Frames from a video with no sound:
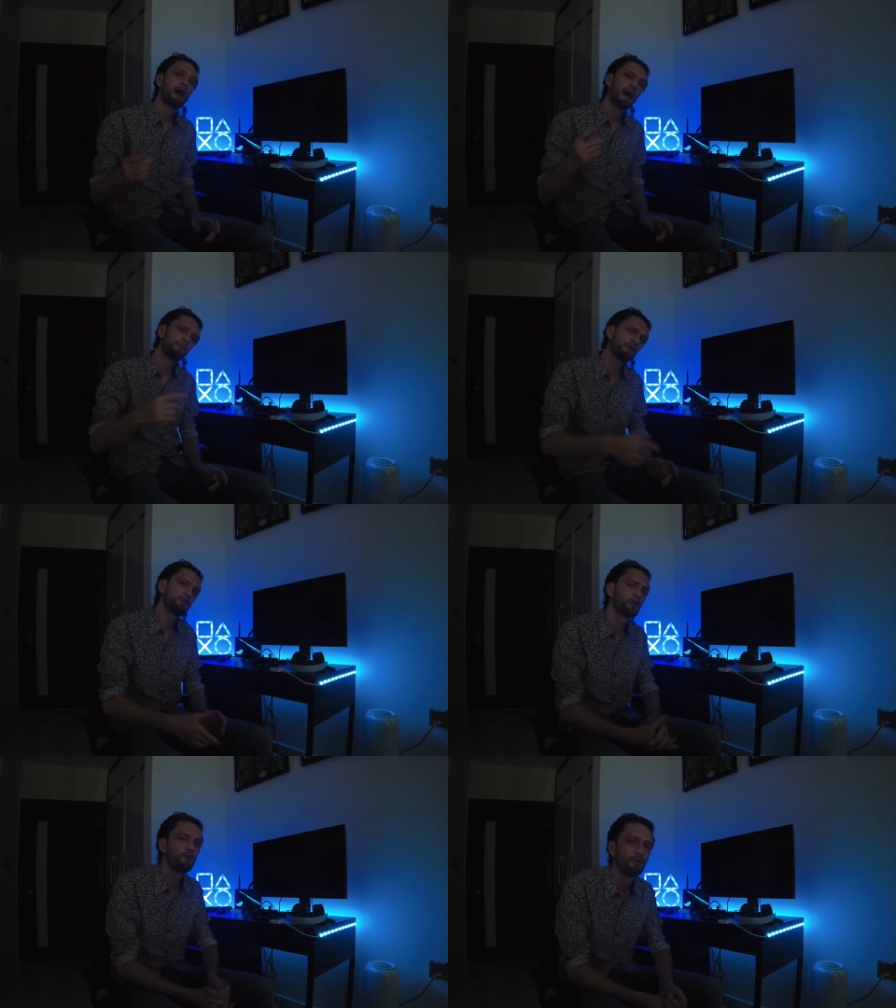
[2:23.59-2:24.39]
I'm going to
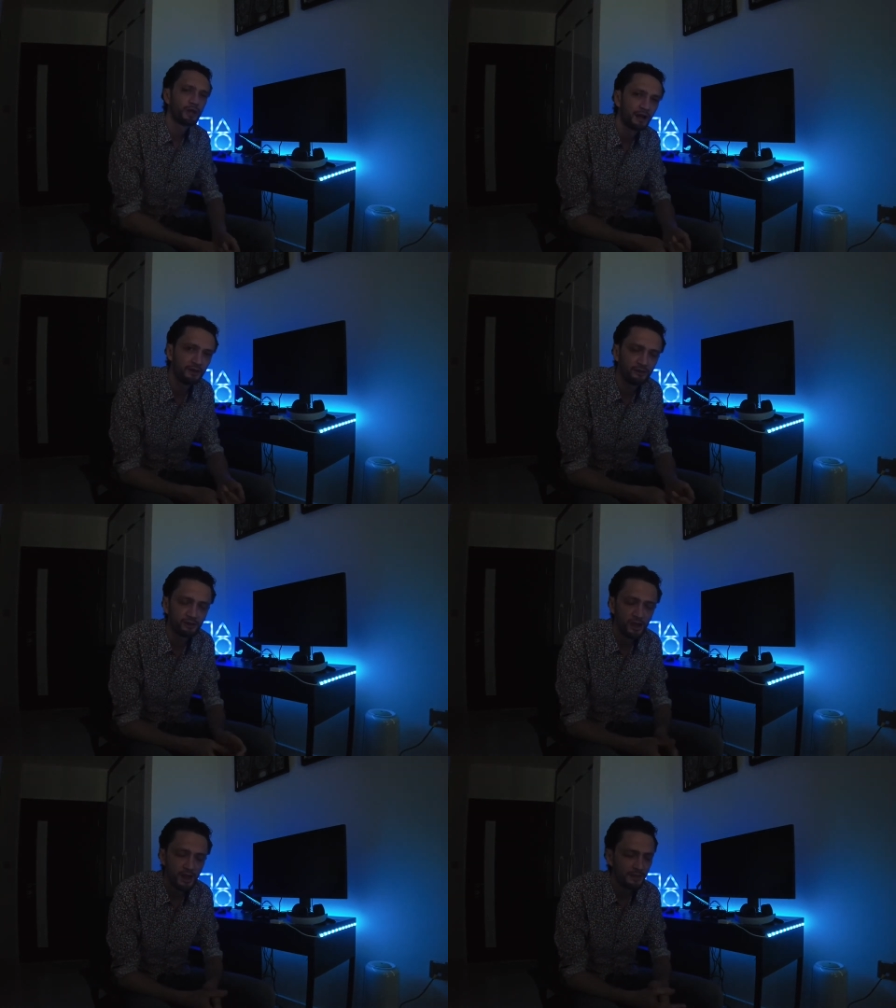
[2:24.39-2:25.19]
show you guys
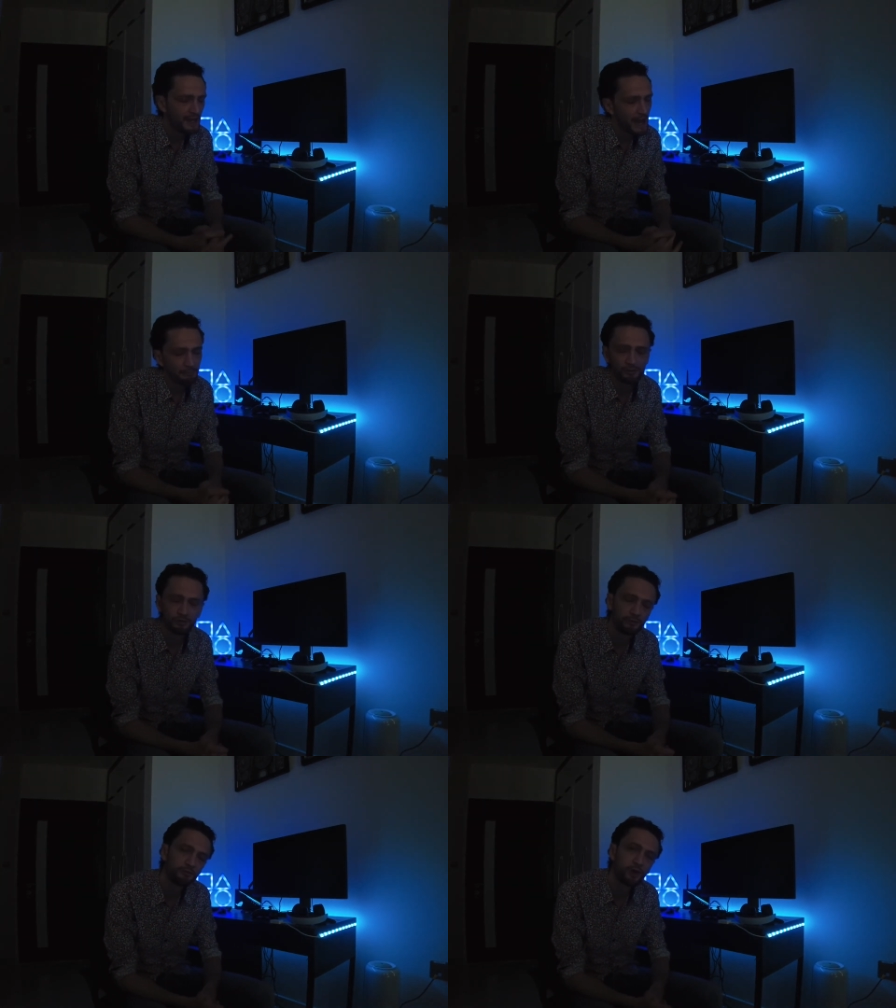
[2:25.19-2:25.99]
the
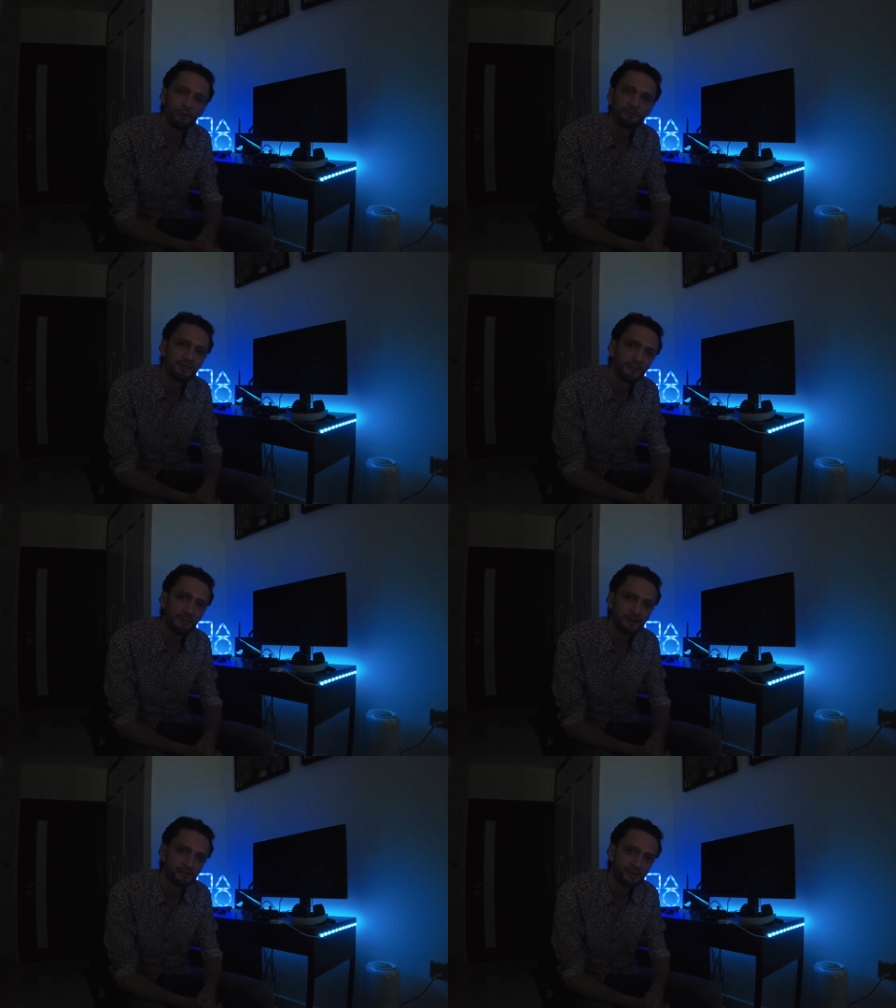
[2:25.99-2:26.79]
absolute top tier
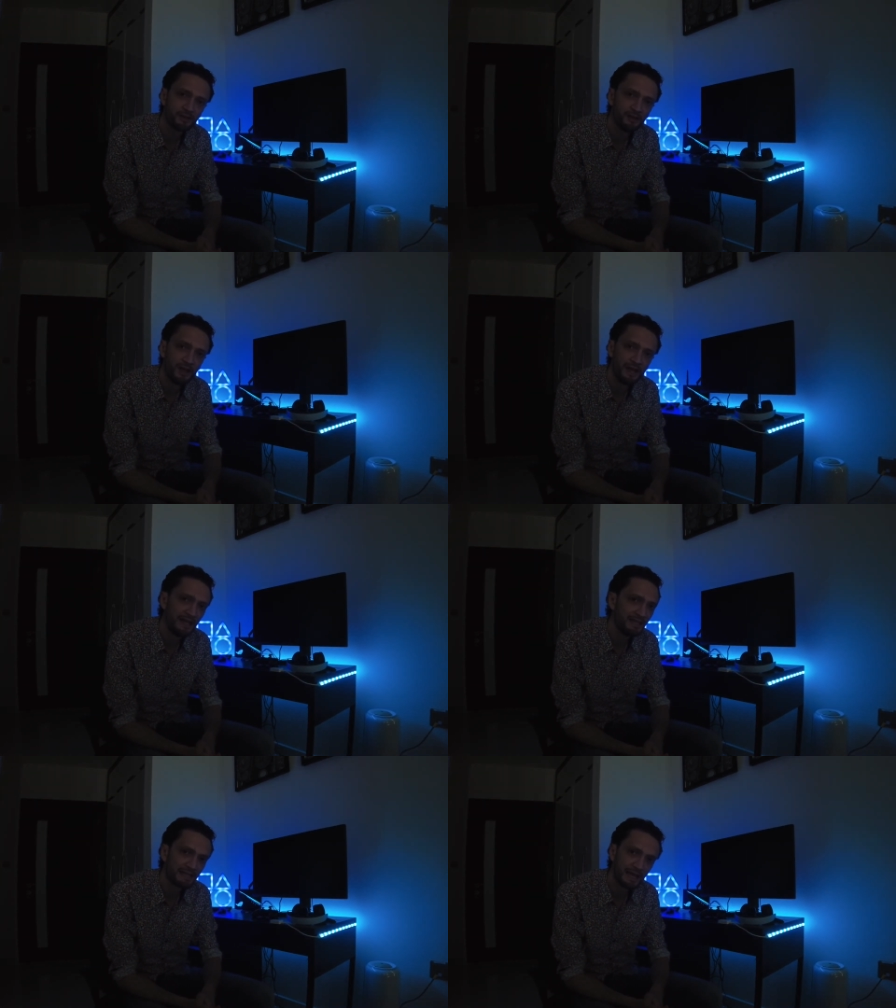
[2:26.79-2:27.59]
meta
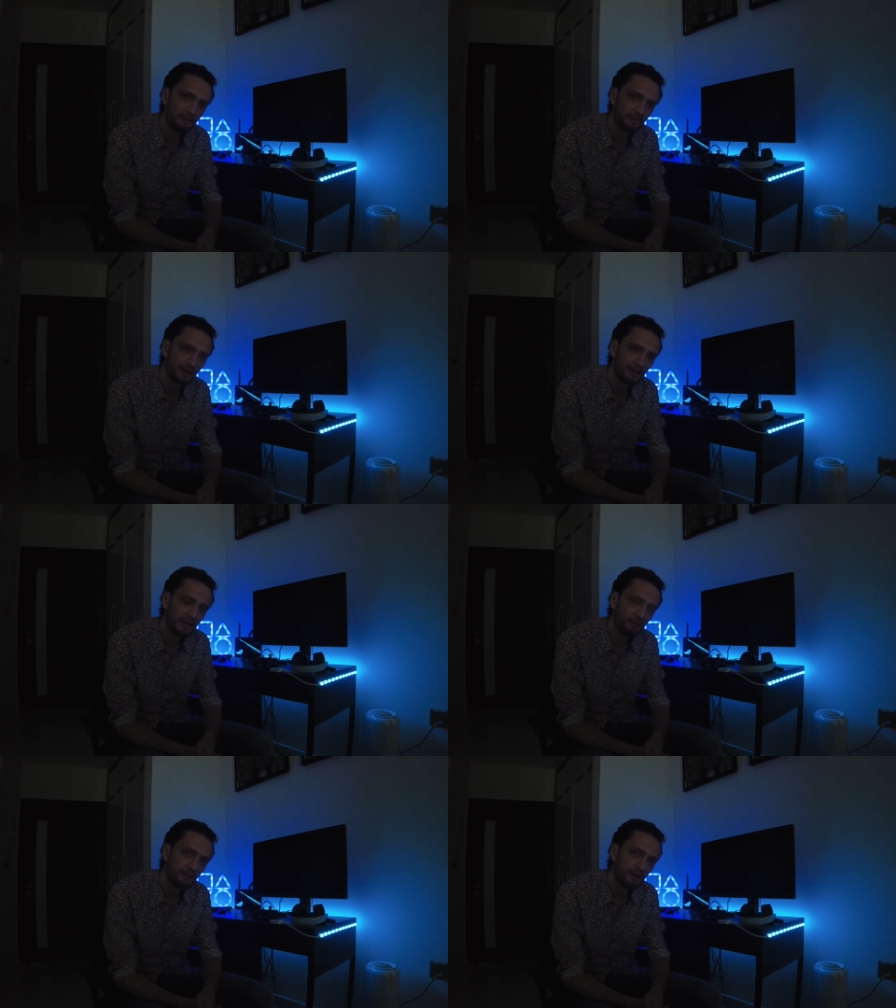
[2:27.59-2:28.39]
in the game right
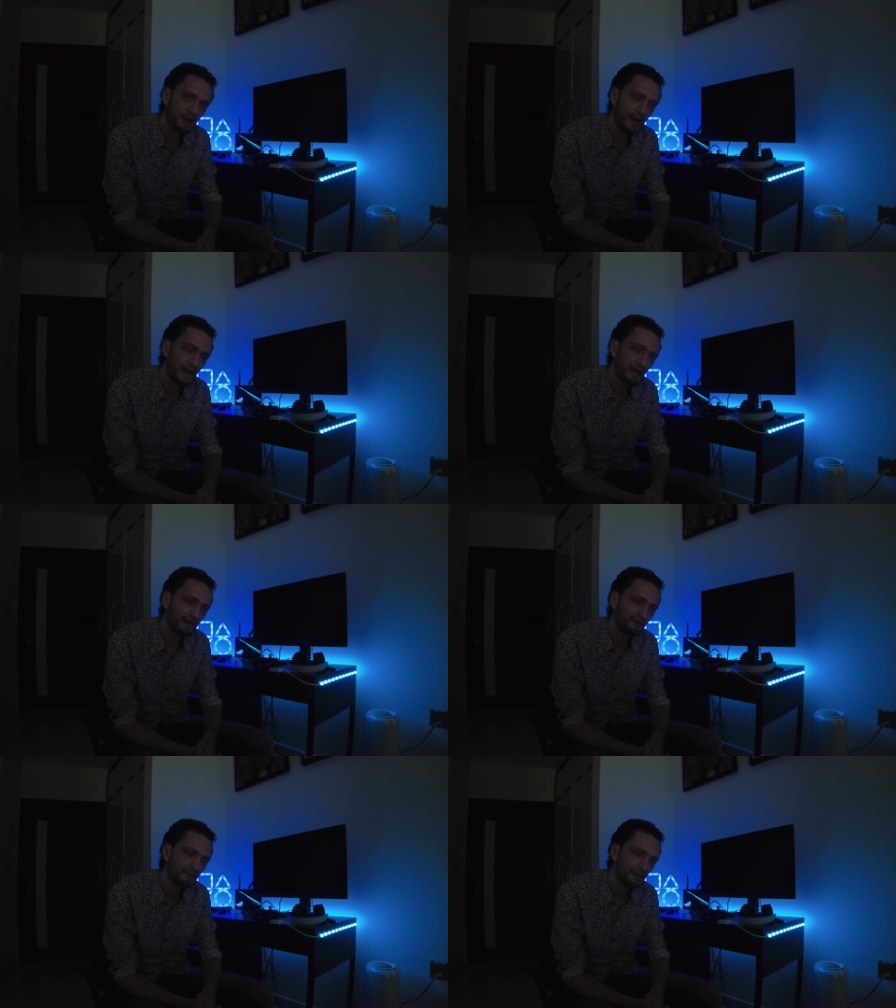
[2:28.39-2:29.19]
now,
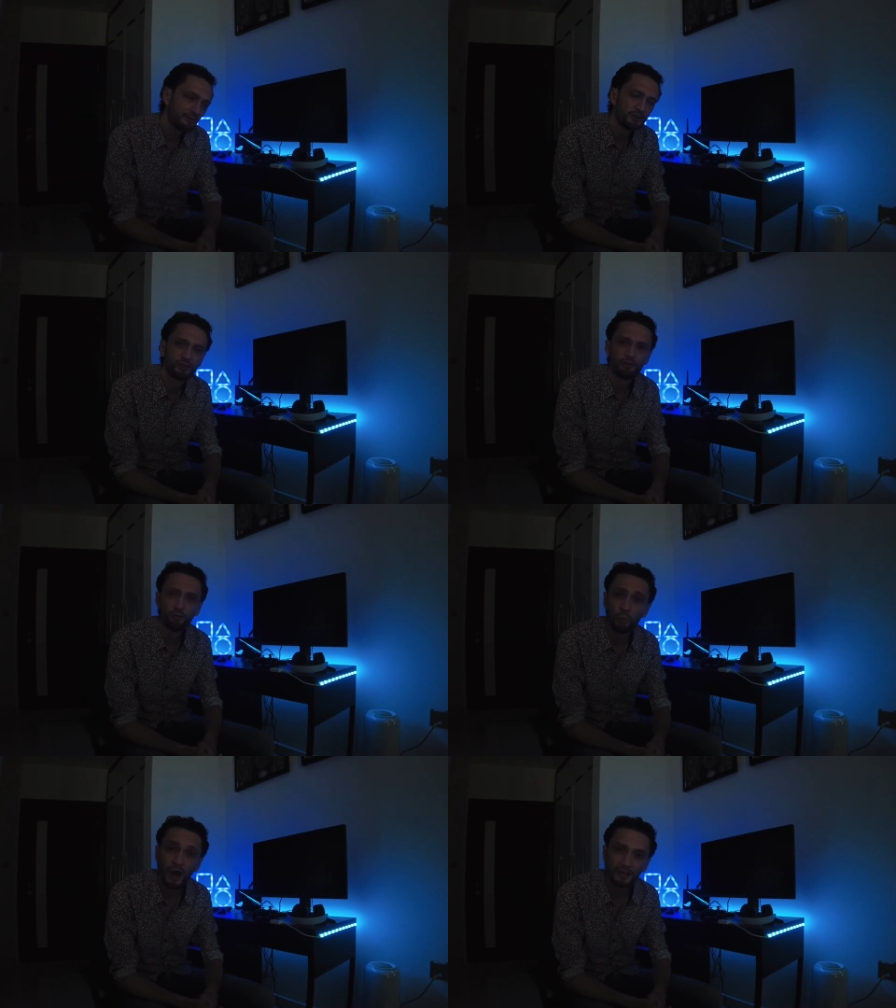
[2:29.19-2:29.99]
and I'm going to show you
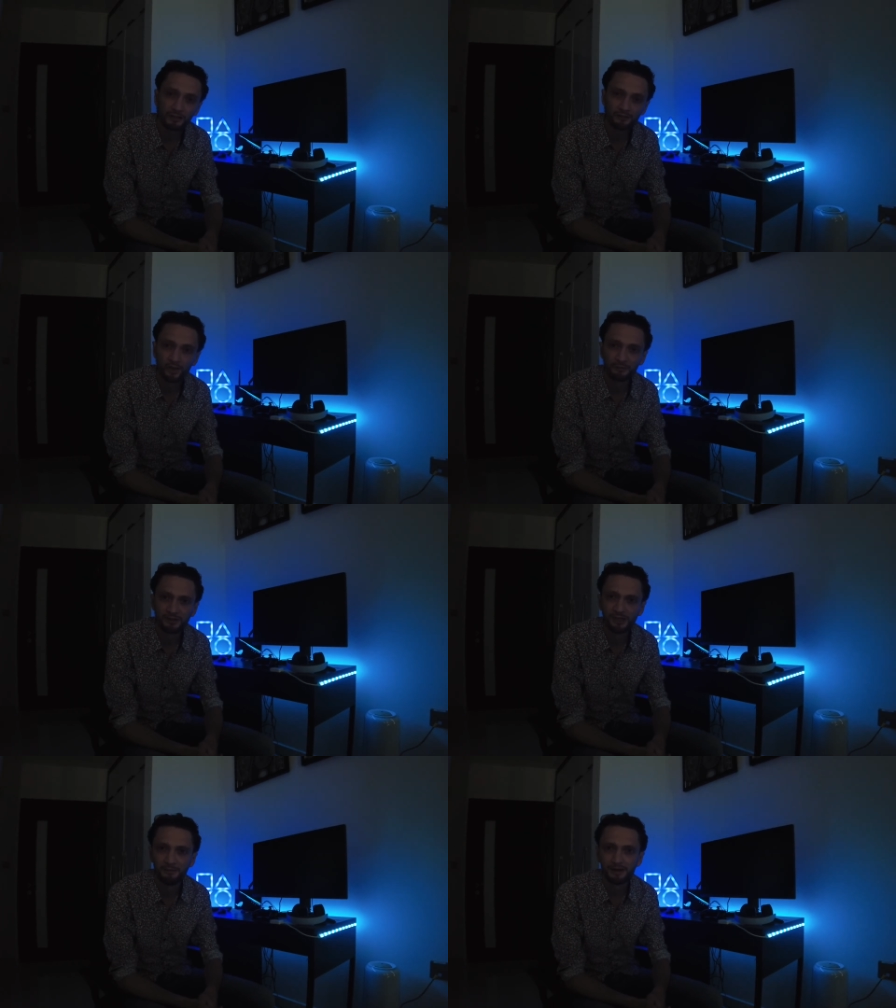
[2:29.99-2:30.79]
why it's top
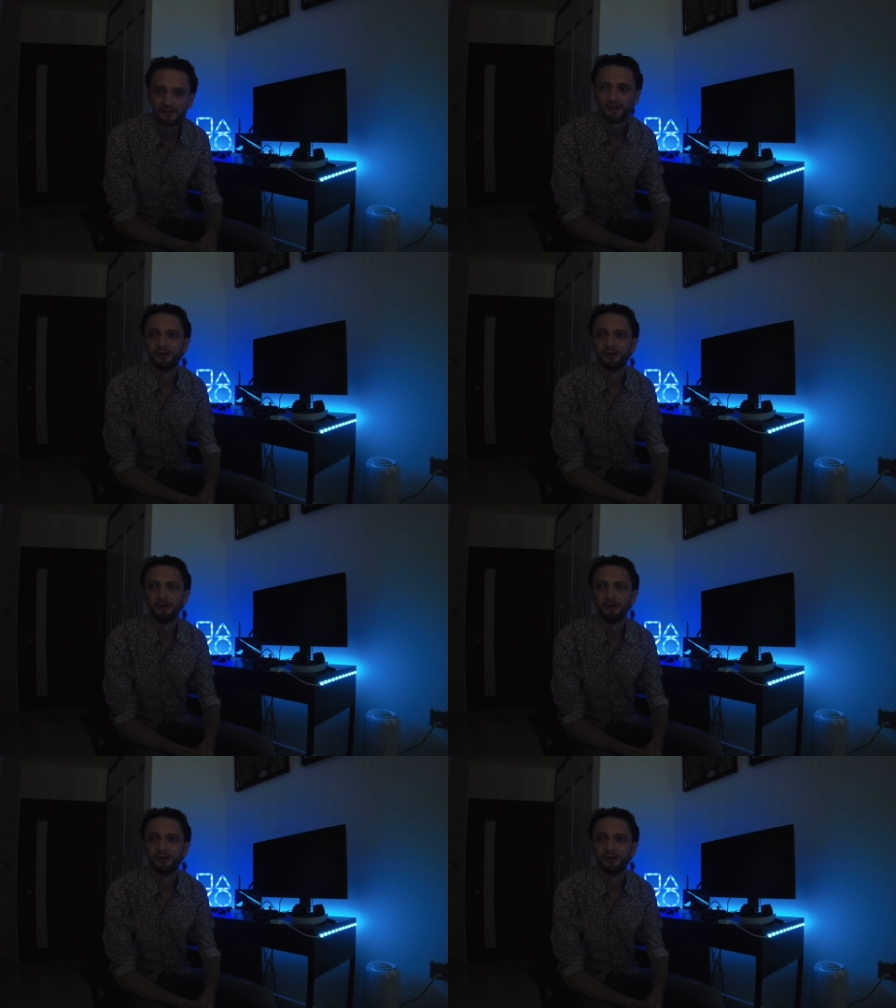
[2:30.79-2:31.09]
tier meta.